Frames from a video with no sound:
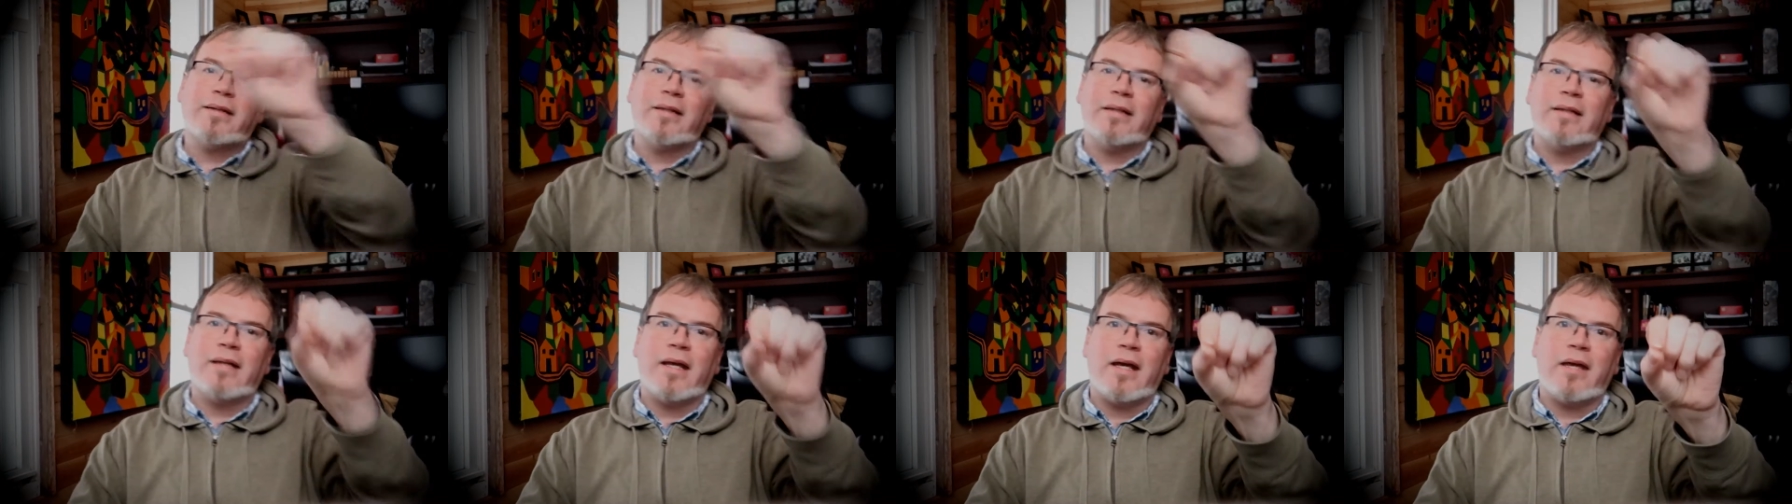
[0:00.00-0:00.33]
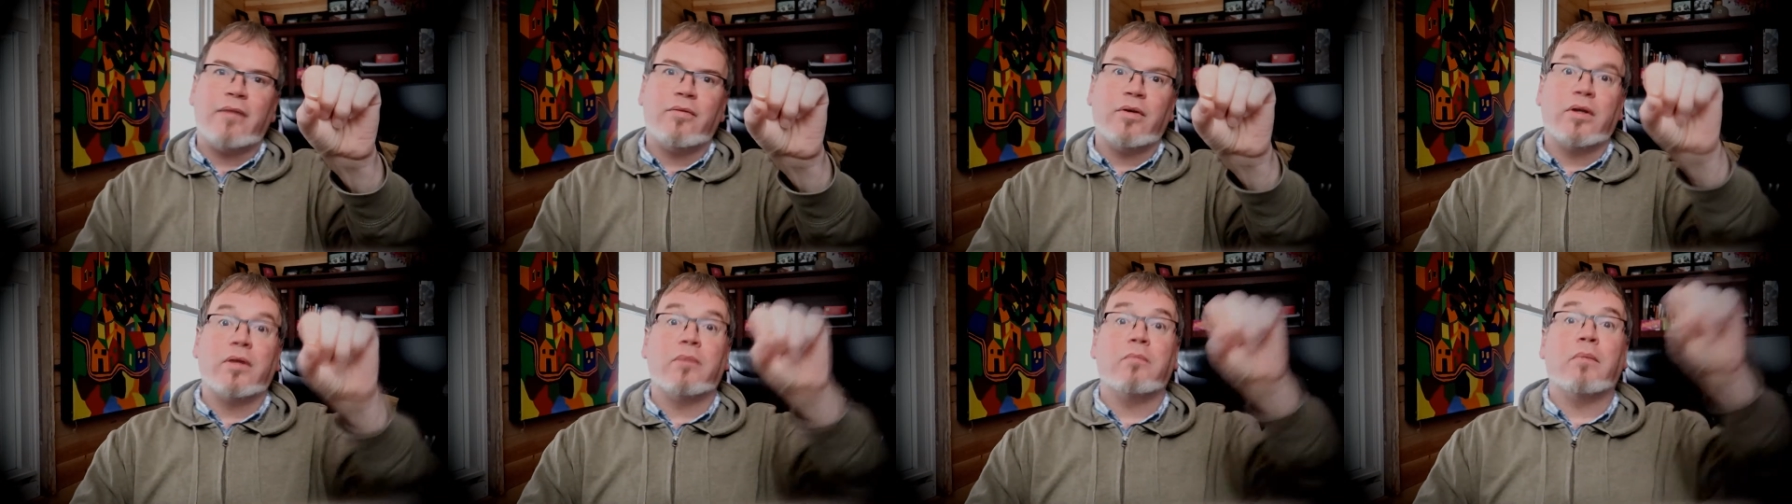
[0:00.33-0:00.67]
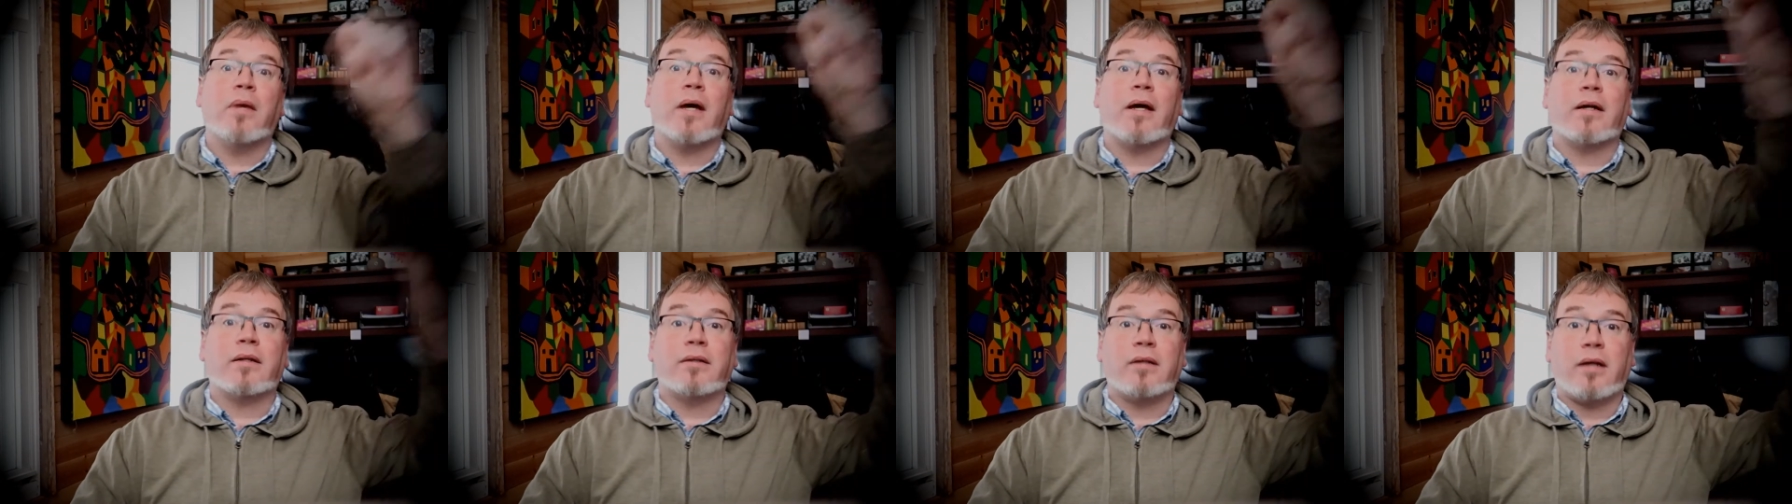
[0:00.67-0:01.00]
to David and
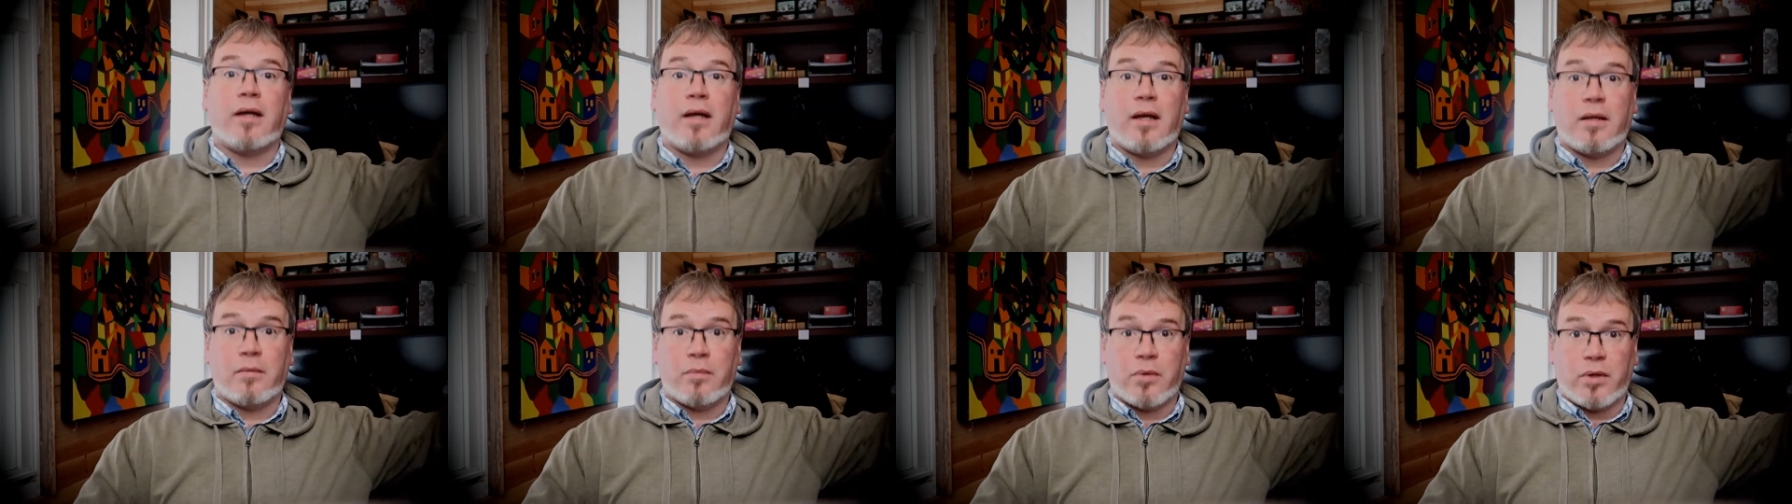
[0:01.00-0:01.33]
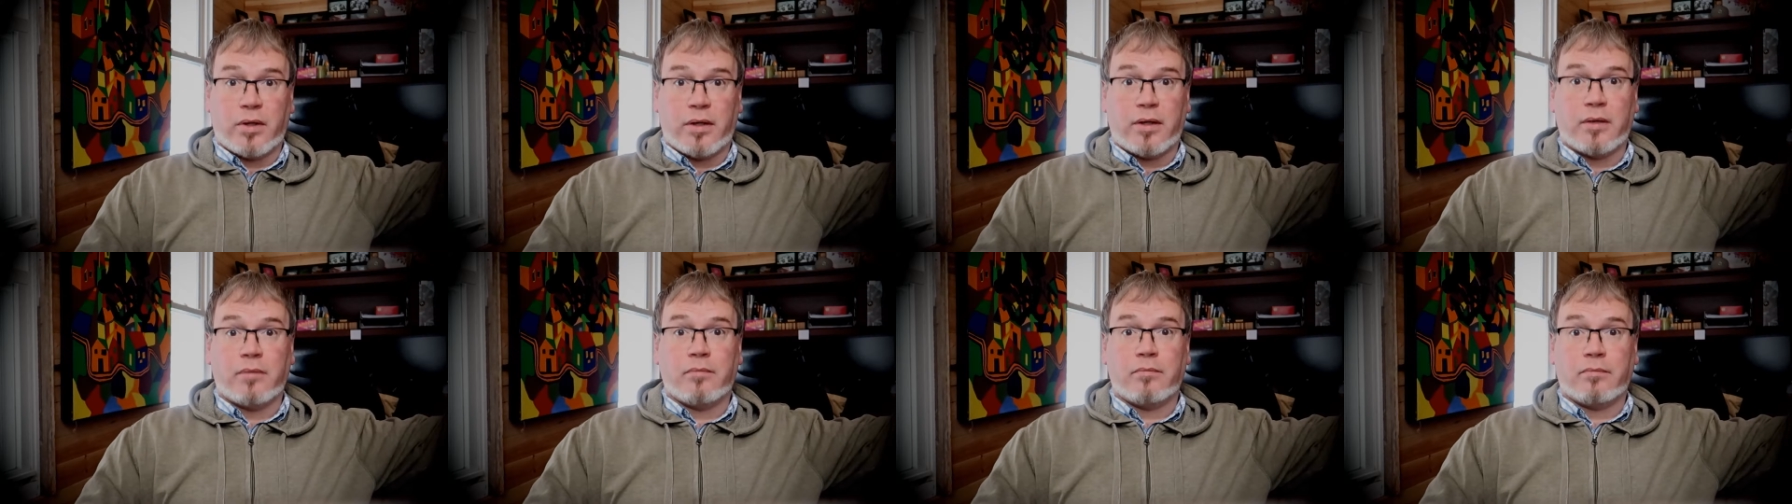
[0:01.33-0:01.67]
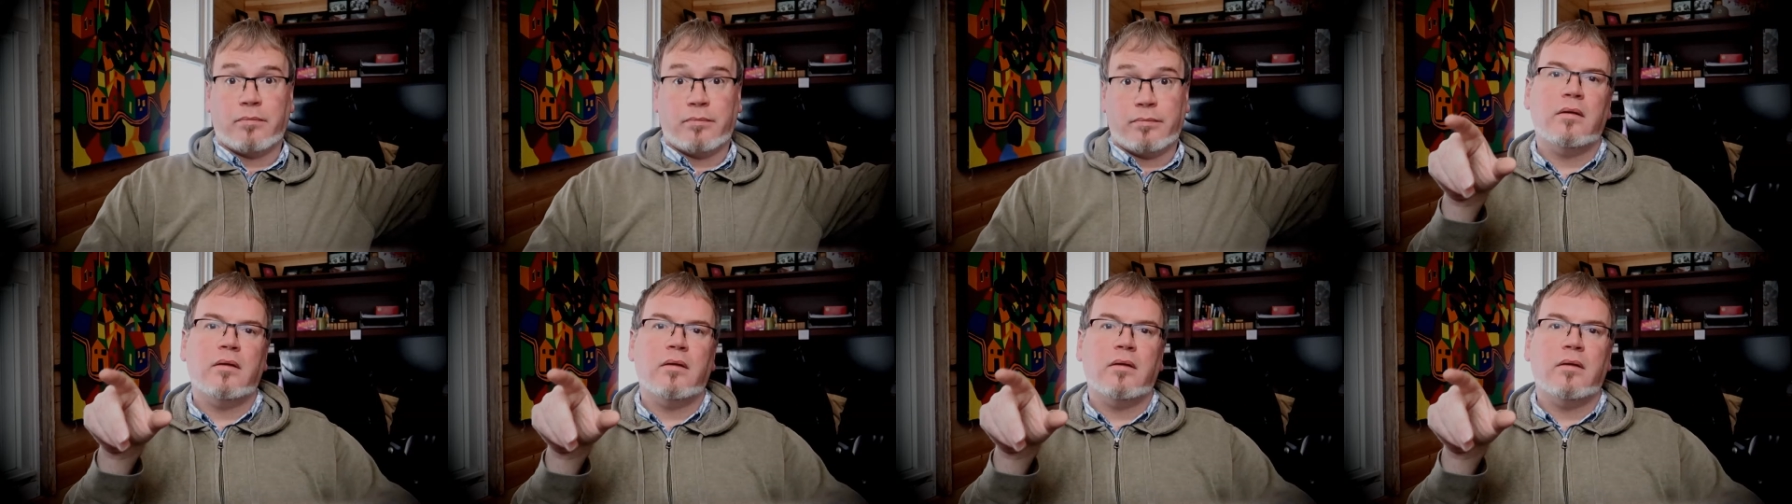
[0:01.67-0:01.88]
back to Abraham.